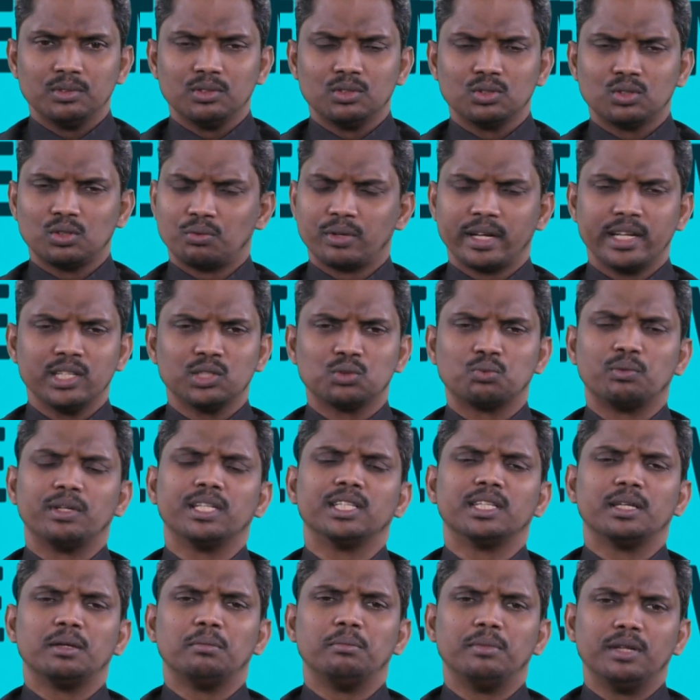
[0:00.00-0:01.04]
So friends, when
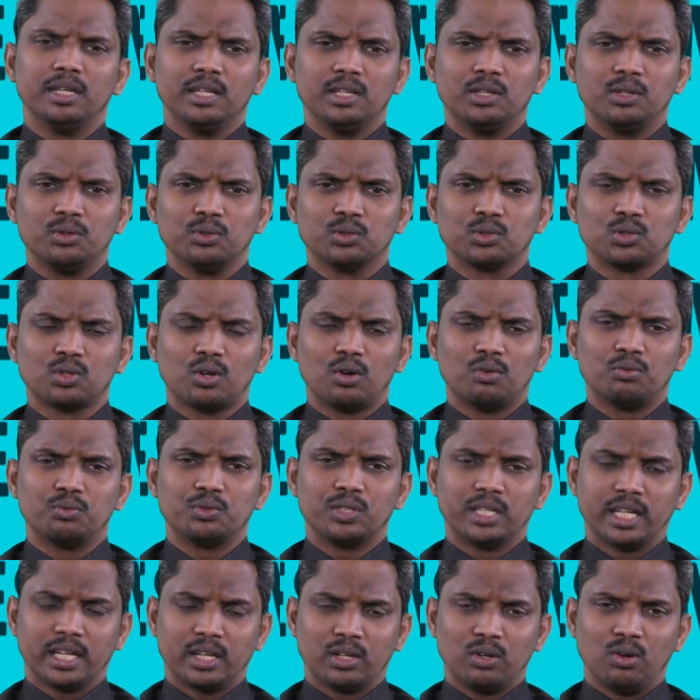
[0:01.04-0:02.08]
they make use of
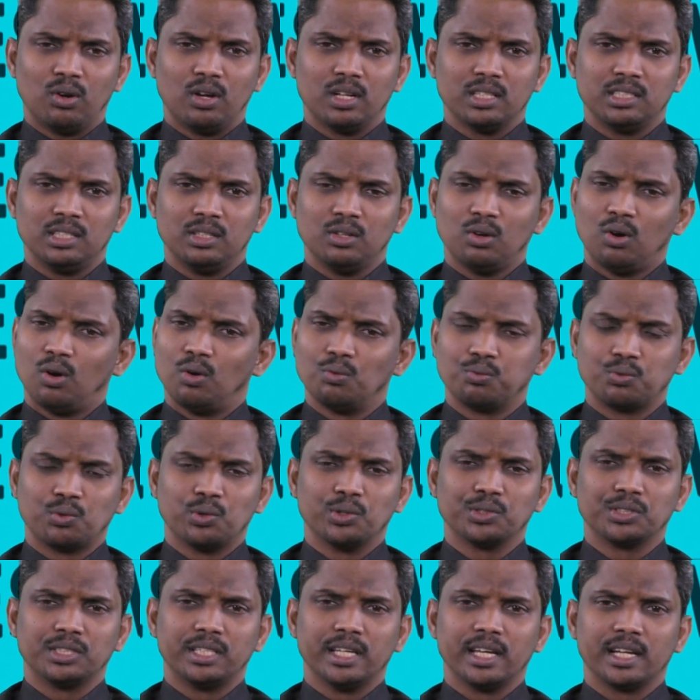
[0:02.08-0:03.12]
technology, of
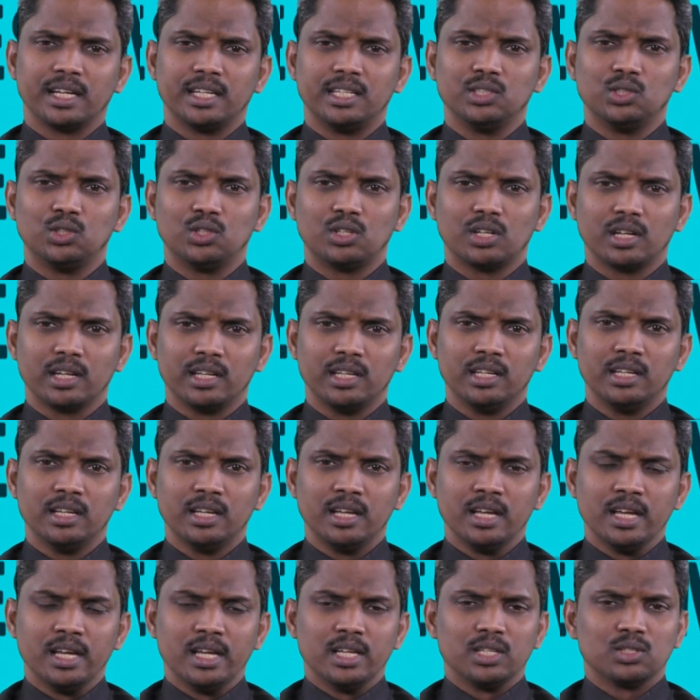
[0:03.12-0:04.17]
course their digital
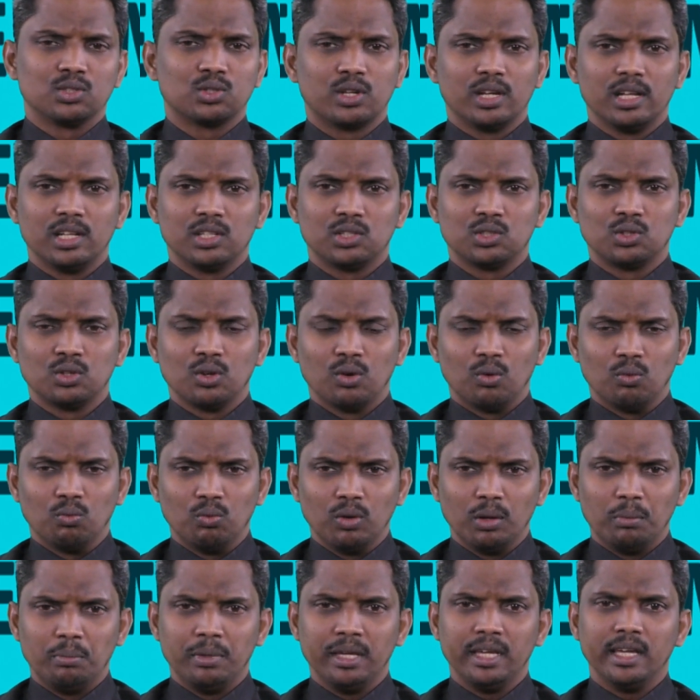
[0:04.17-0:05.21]
skills
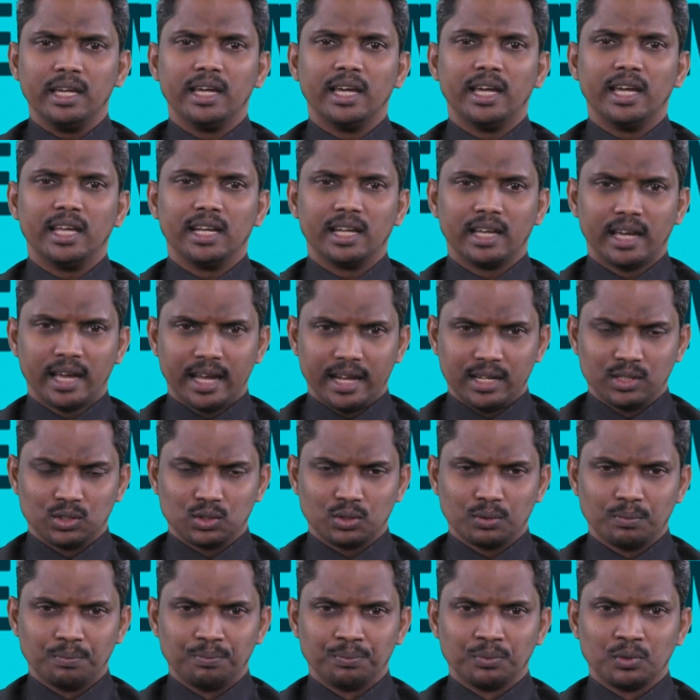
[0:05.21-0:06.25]
will be enhanced.